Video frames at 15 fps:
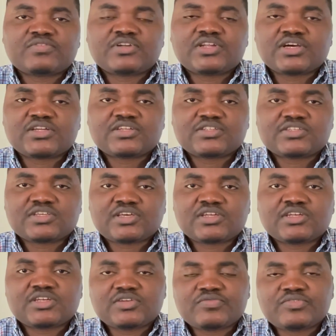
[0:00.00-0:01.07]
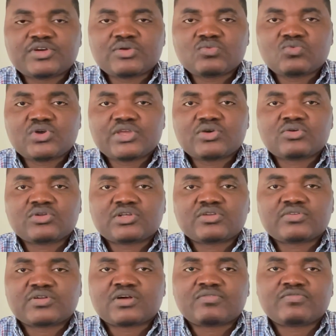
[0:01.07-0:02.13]
done it a different way, or they
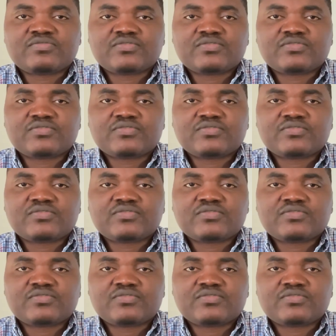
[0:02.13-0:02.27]
could have